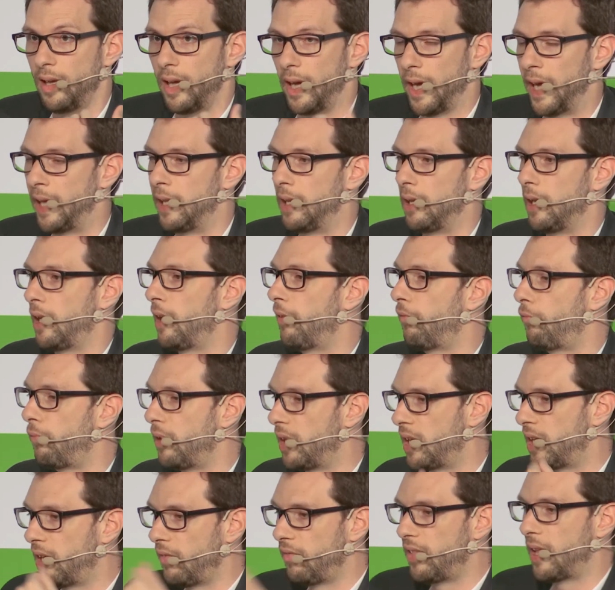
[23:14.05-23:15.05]
And if we
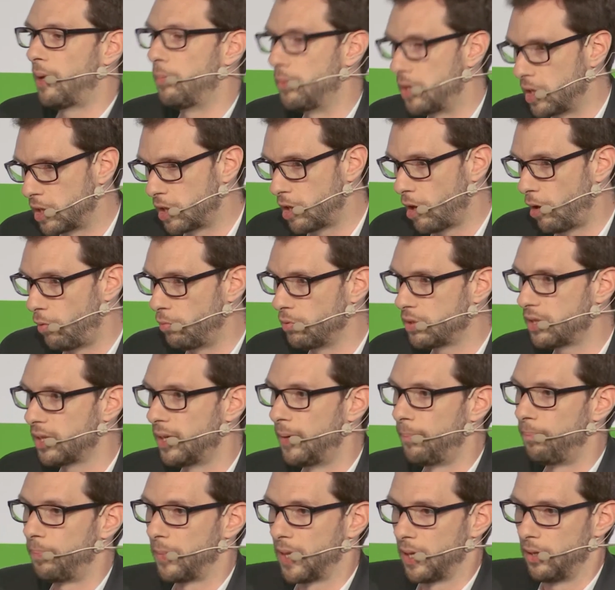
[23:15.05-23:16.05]
give them the code,
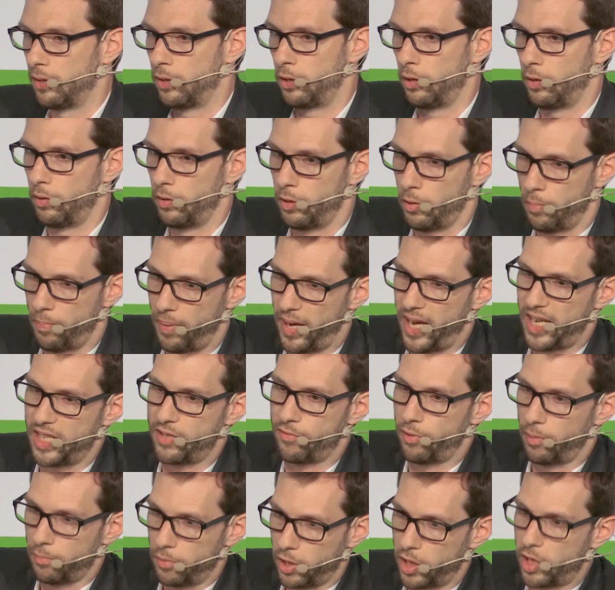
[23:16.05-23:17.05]
the path
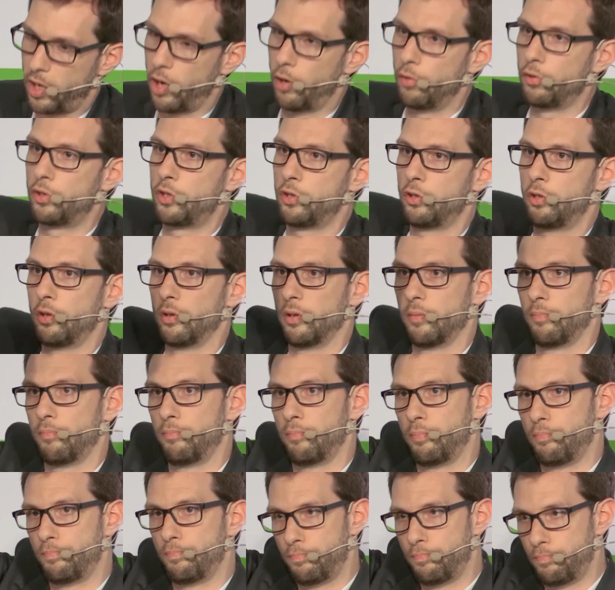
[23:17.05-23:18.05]
from the code to the
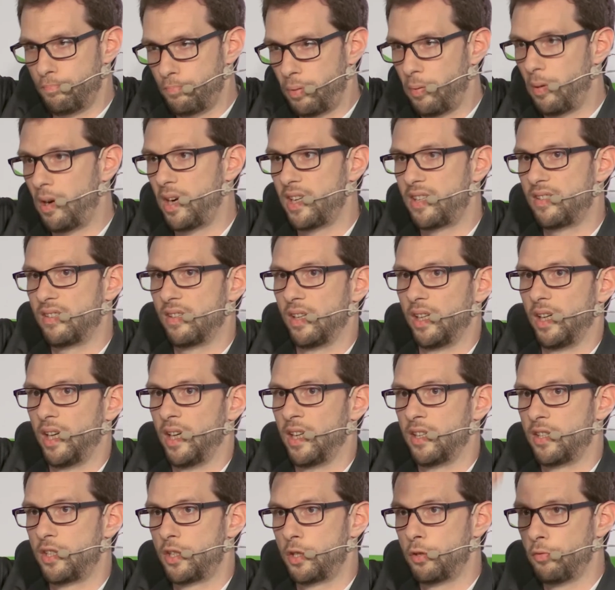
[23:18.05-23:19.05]
policy
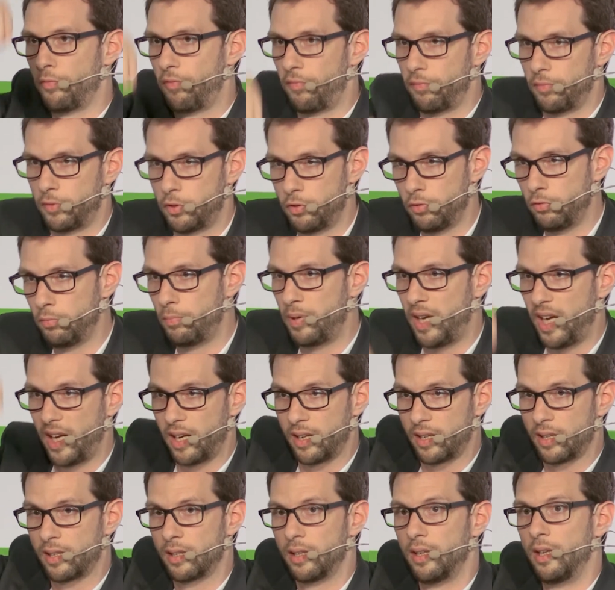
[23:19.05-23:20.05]
is too
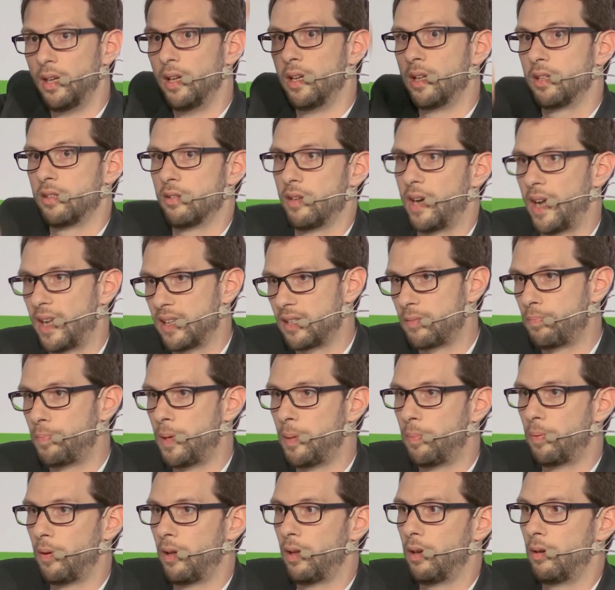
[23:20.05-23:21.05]
big, so that
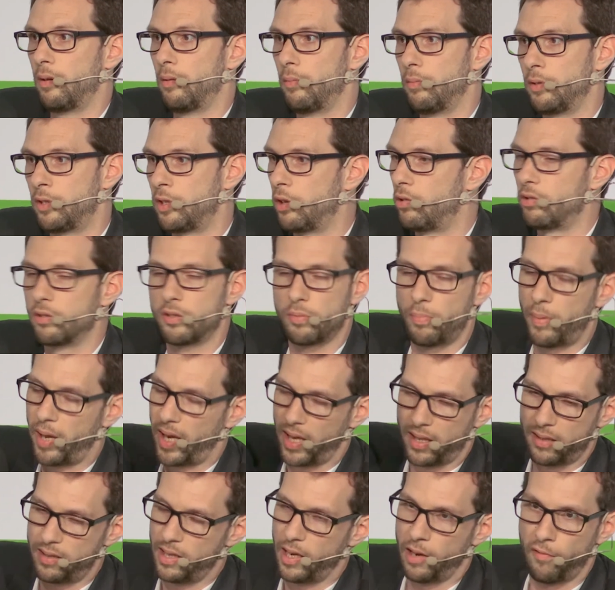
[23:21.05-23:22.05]
people don't
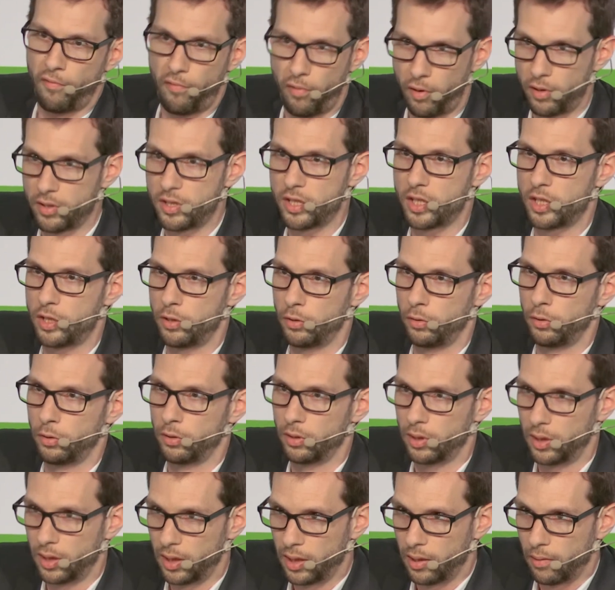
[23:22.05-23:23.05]
make the efforts to
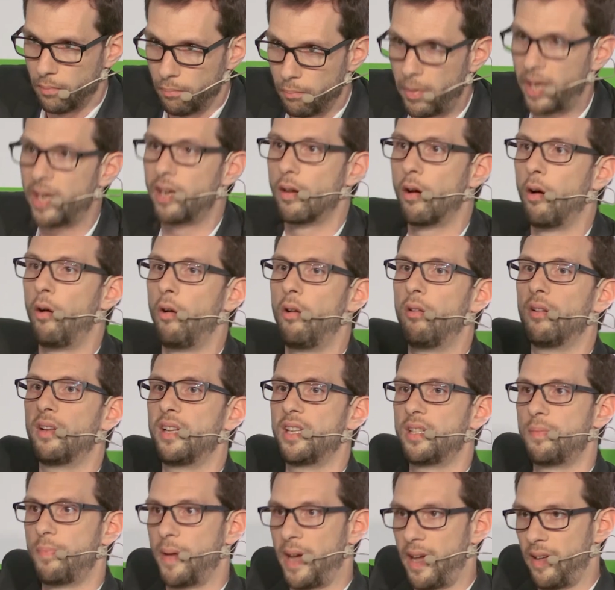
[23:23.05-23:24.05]
make all
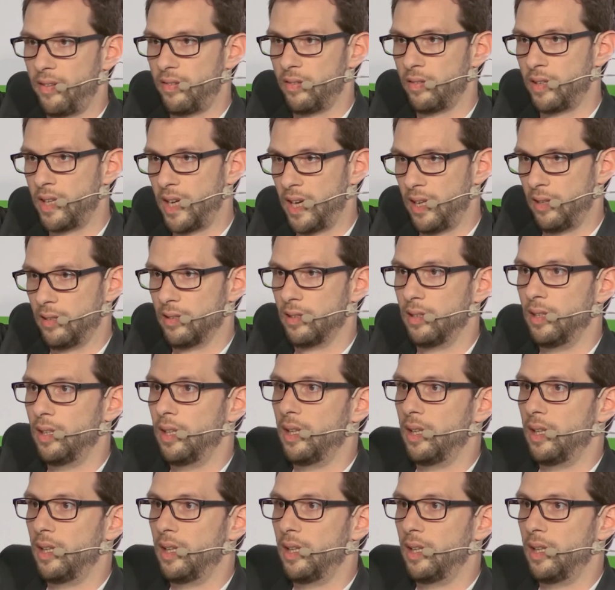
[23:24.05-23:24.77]
these paths again.